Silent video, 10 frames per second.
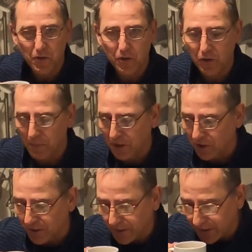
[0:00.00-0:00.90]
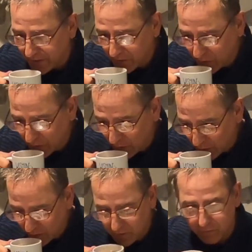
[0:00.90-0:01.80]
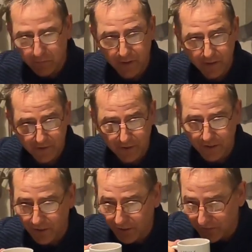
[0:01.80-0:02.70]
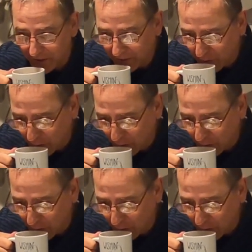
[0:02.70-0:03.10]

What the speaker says: welcome along again. Obligatory coffee.